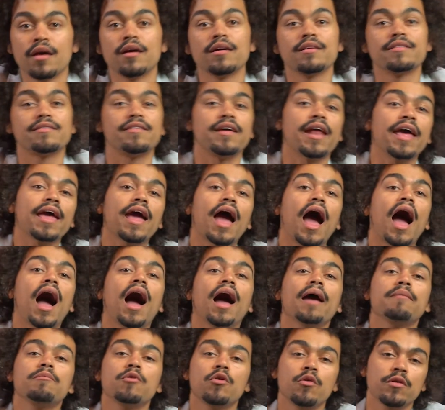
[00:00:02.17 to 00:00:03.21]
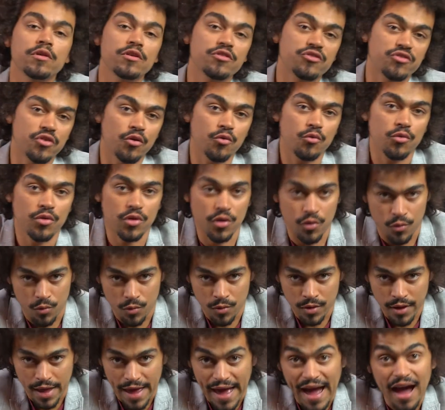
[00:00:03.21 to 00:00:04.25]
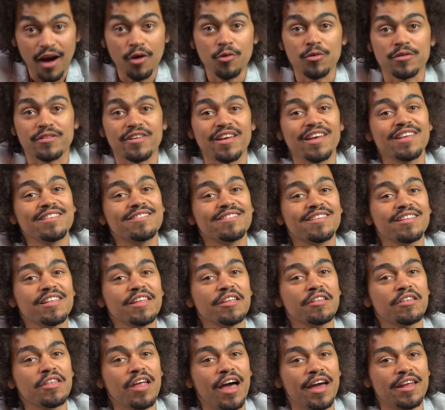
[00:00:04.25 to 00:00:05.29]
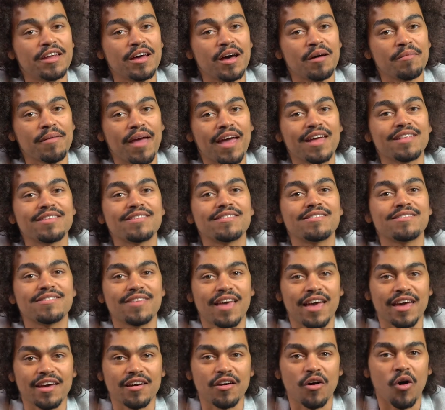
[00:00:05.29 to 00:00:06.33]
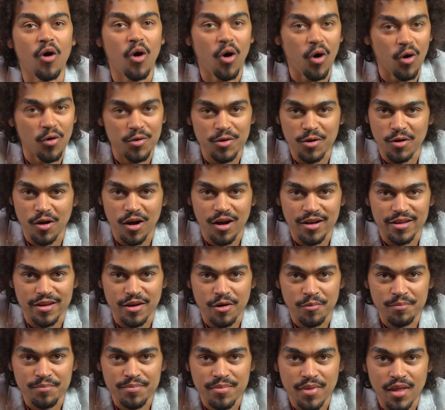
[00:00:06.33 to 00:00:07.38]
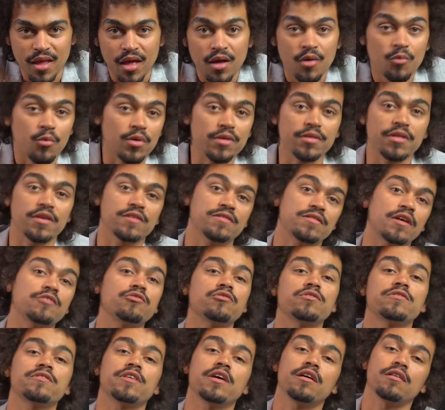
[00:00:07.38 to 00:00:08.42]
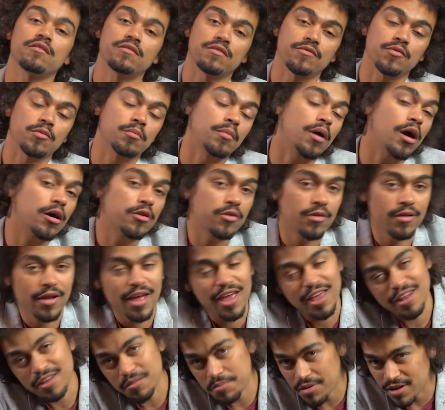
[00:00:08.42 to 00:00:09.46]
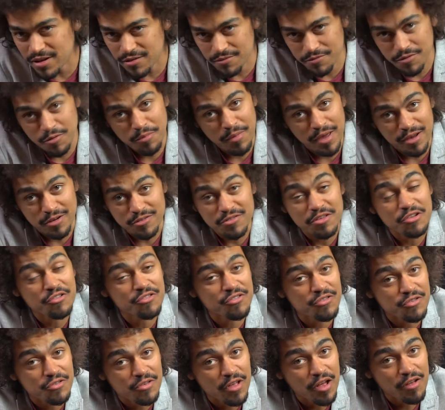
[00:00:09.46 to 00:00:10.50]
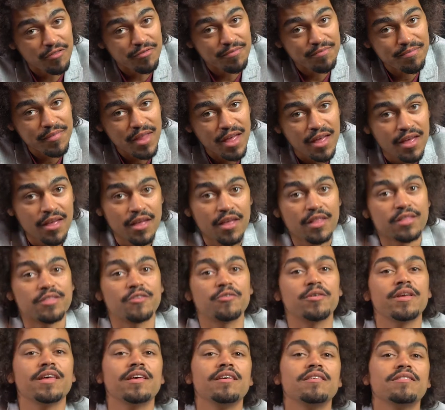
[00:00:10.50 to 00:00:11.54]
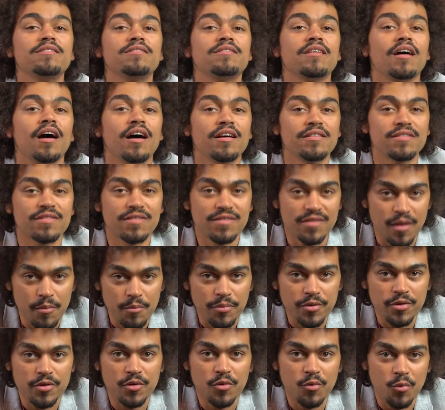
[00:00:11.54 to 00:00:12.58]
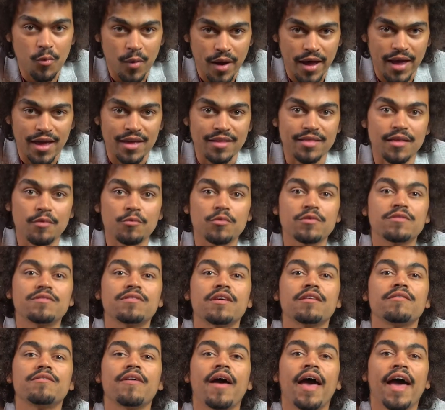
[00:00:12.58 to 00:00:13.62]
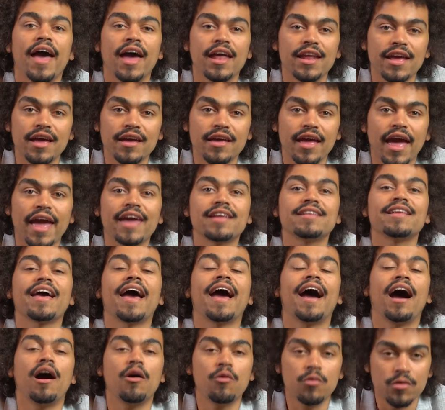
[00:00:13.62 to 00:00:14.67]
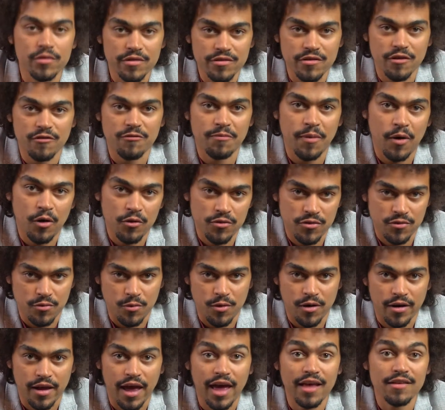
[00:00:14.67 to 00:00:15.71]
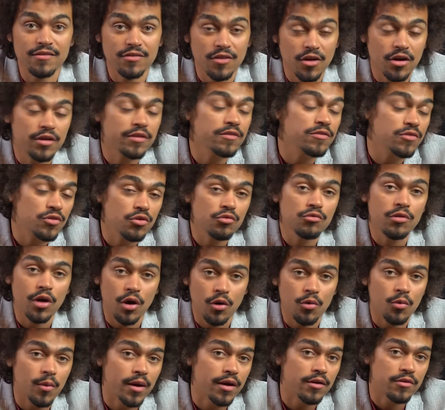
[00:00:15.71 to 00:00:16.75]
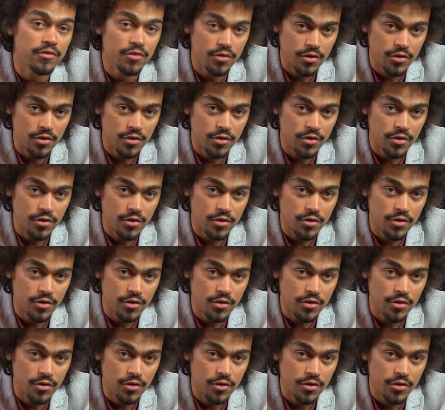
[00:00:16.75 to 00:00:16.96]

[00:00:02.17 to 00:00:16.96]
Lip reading: Today, I'm going to show you how to instantly line up and sync all your audio. One of the essential skills of a modern independent filmmaker such as yourself. There is a simpler way that will save headache and hours of post-work as long as you know where to